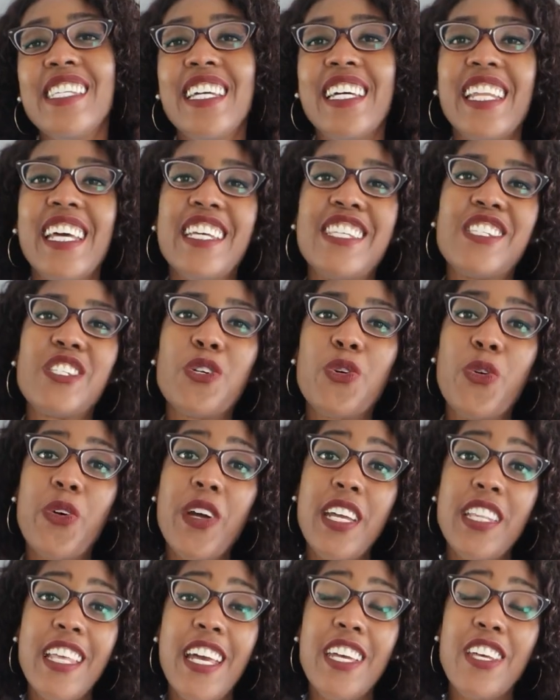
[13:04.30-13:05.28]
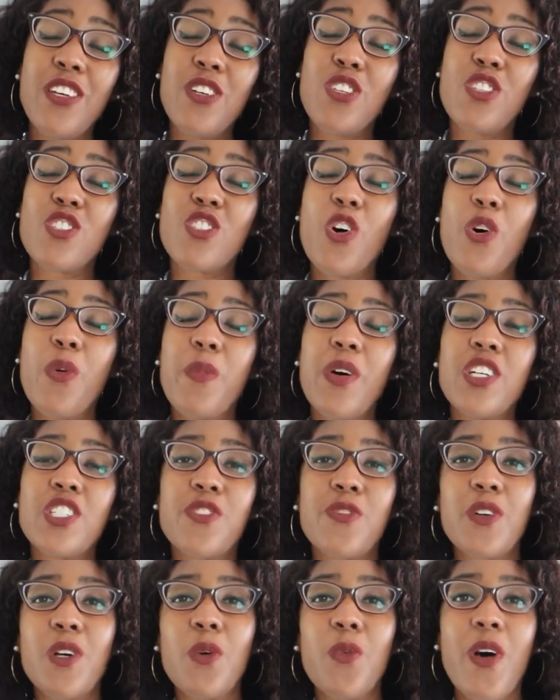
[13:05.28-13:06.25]
DNA story. Thank you so
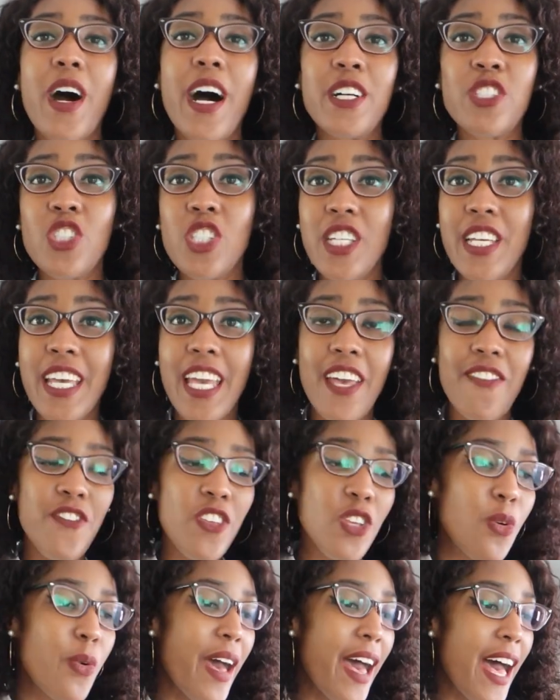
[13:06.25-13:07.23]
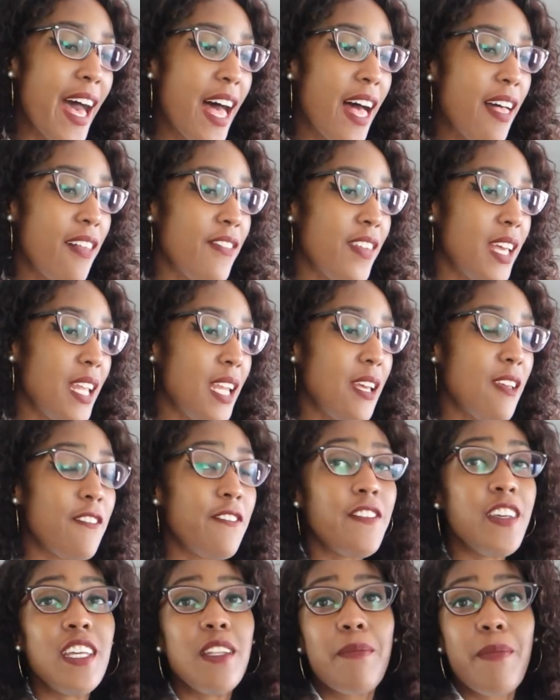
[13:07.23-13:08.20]
much for watching. If you have
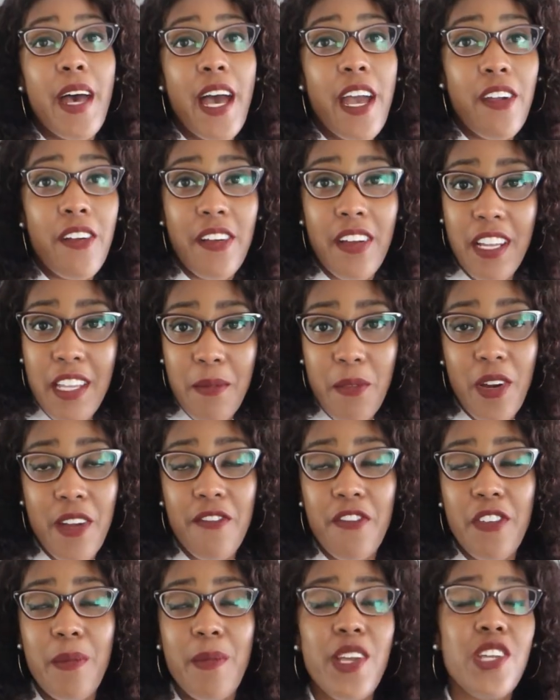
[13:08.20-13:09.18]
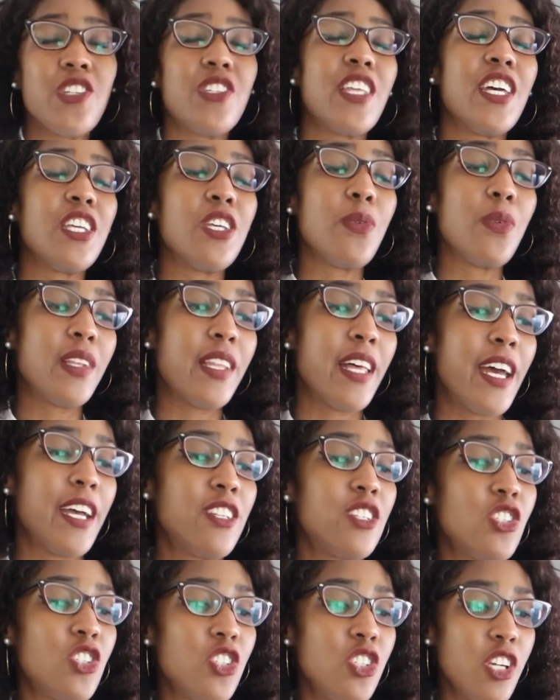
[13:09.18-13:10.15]
any feedback or any more information that you would
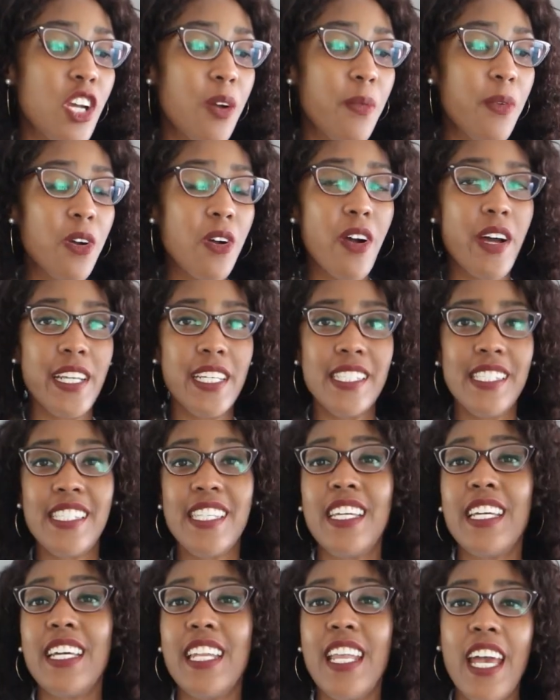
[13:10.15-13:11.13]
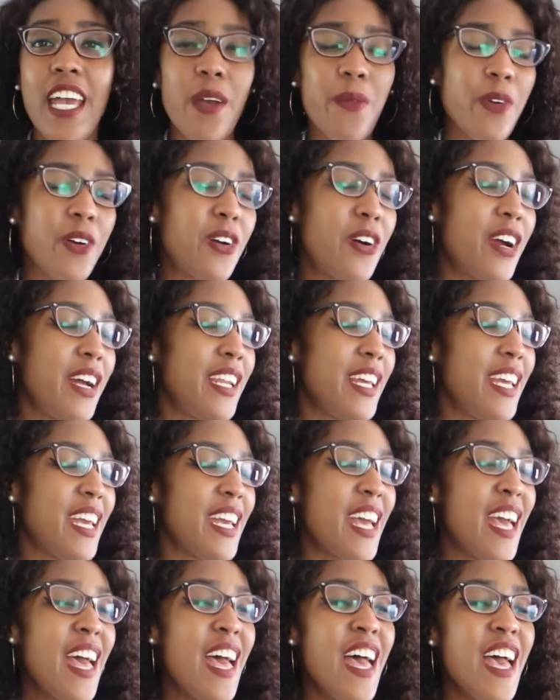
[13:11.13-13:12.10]
like to share regarding DNA,
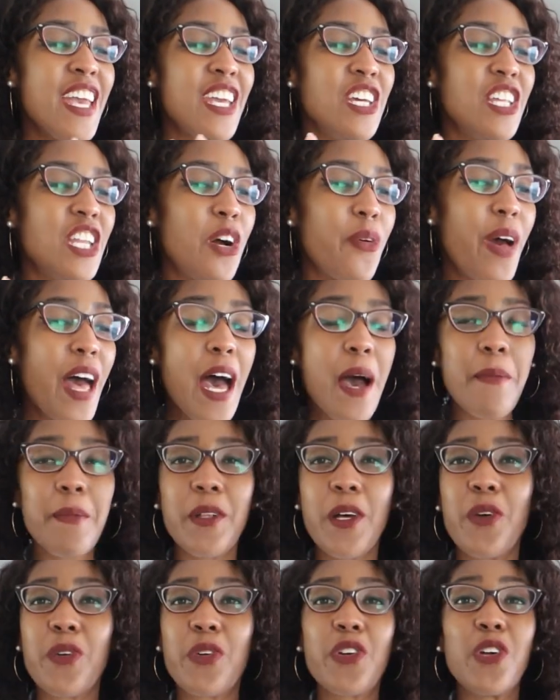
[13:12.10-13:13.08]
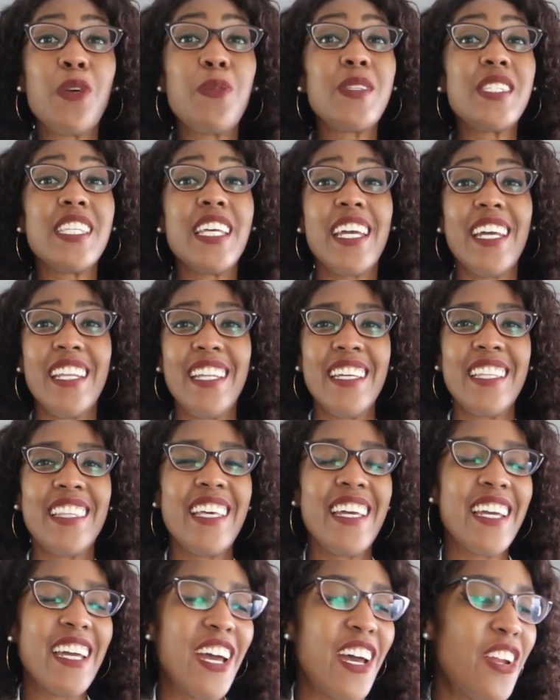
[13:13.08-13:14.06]
regarding, you know, haplogroups,
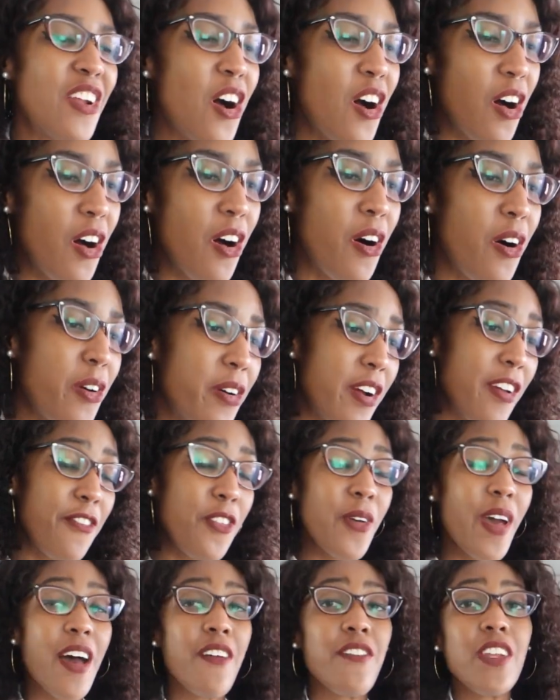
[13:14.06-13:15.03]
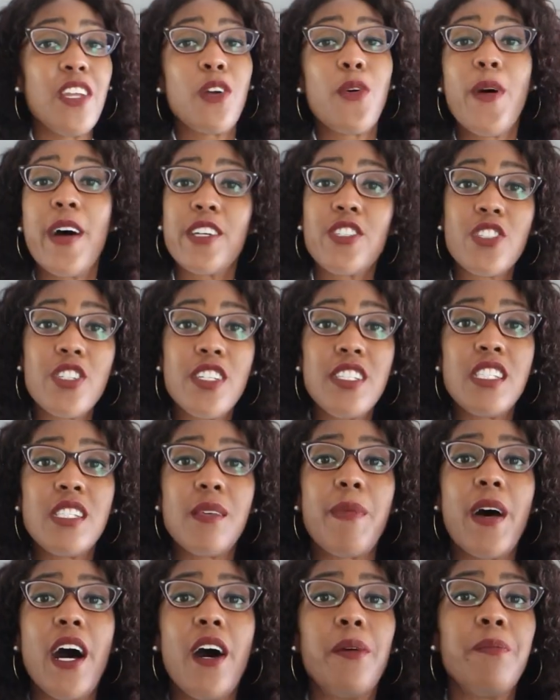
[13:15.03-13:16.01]
anything at all, or if you have any
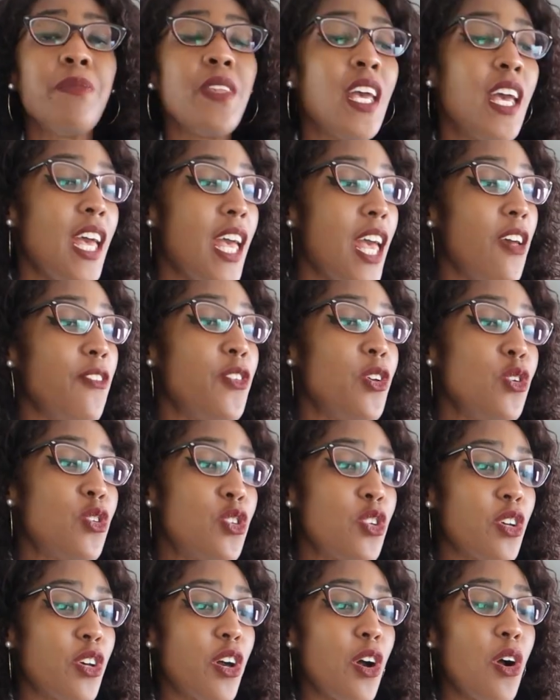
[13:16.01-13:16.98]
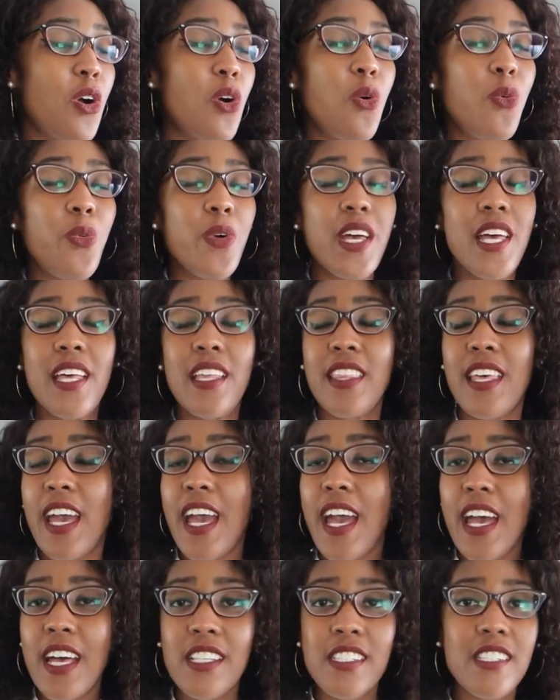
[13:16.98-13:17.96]
questions about if you should go with
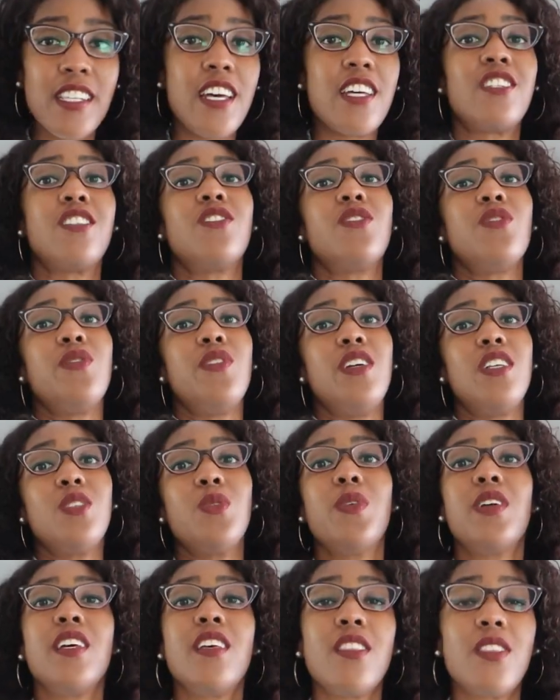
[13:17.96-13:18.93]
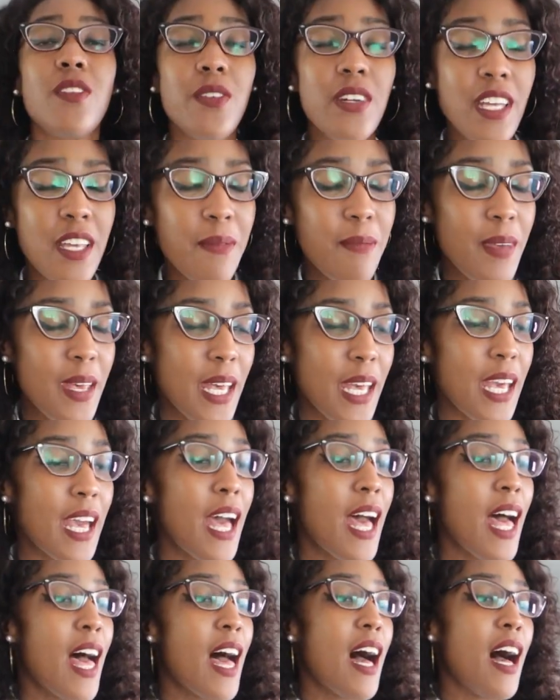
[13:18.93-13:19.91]
Ancestry,
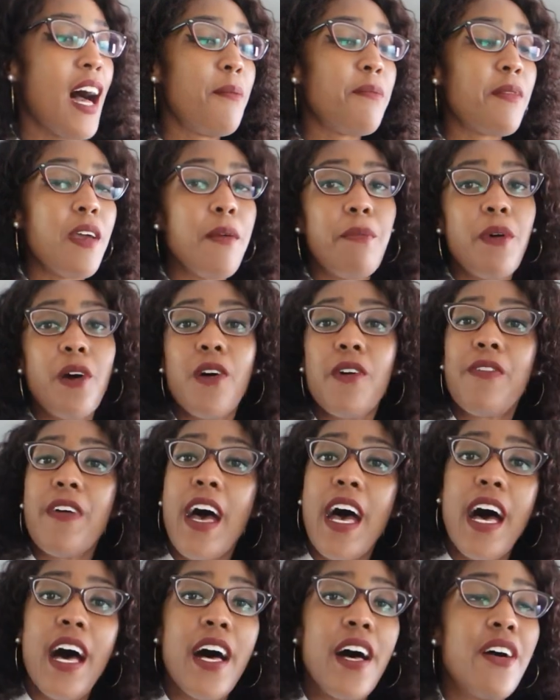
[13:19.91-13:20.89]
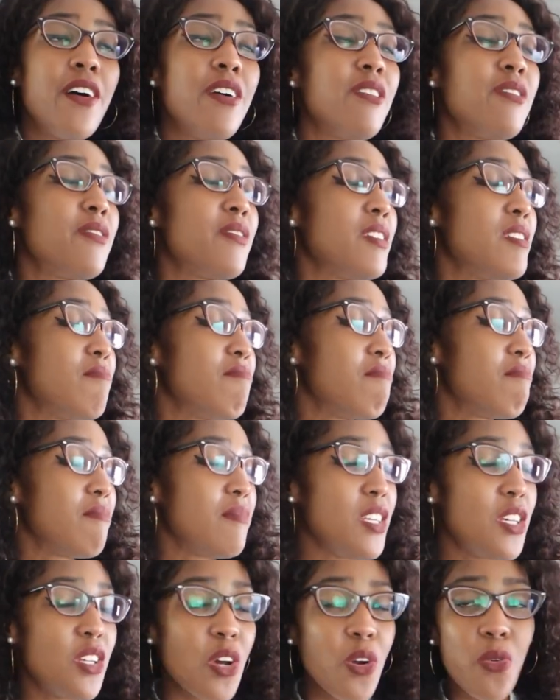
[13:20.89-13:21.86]
23andMe, they both have,
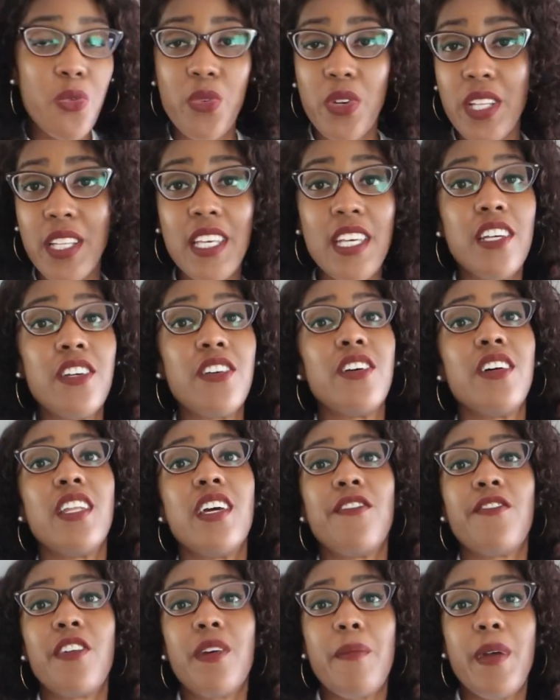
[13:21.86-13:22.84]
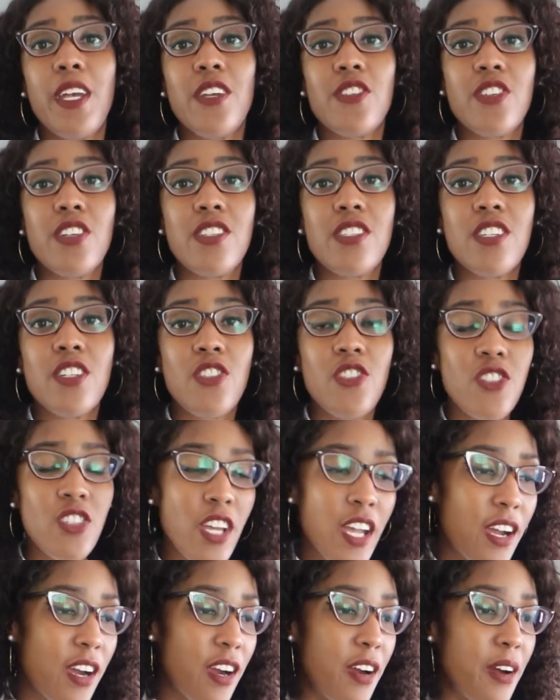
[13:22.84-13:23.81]
you know, really good information to
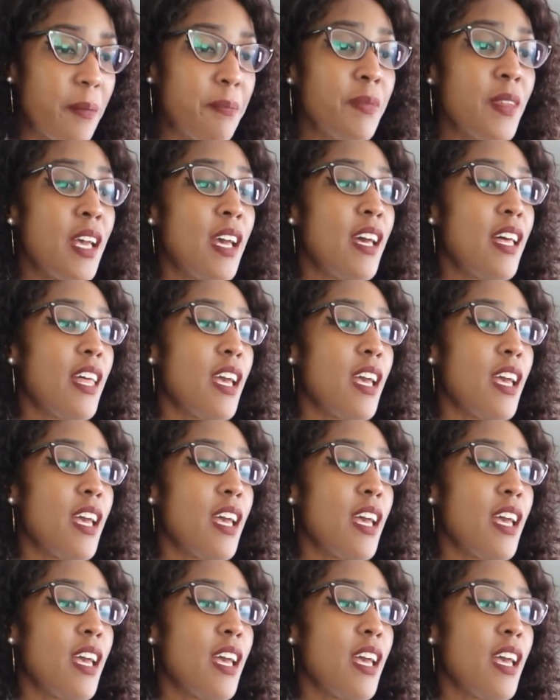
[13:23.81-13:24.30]
share.